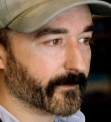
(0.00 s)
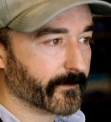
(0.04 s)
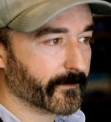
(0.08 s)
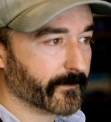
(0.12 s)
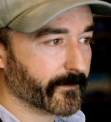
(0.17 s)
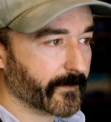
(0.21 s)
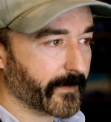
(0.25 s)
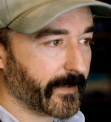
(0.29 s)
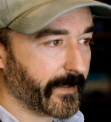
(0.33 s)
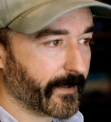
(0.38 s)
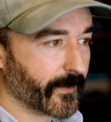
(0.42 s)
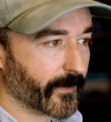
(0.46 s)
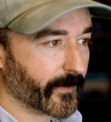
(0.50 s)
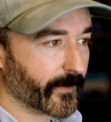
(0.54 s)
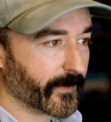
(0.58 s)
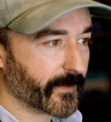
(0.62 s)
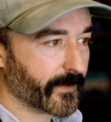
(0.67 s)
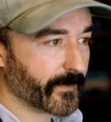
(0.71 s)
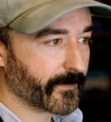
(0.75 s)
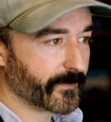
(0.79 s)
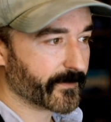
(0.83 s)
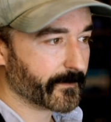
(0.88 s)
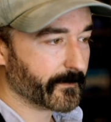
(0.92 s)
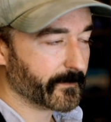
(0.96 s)
in our
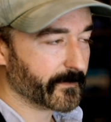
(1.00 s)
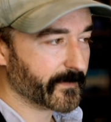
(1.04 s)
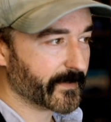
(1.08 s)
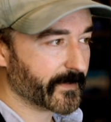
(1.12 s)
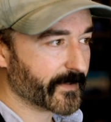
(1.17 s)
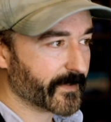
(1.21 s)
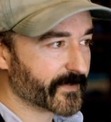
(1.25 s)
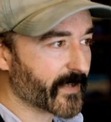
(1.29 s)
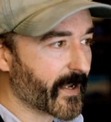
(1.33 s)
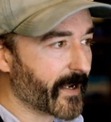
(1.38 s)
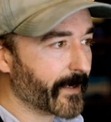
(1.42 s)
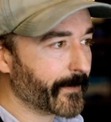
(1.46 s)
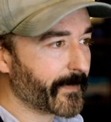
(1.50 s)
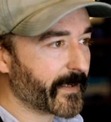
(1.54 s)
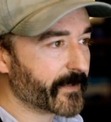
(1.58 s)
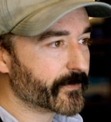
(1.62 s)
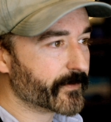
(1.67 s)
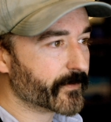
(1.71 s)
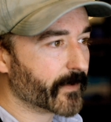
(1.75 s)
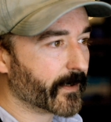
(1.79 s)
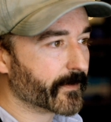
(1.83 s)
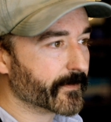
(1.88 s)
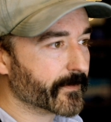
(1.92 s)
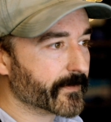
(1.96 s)
design
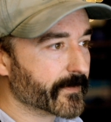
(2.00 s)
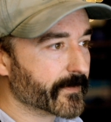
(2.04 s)
matrix.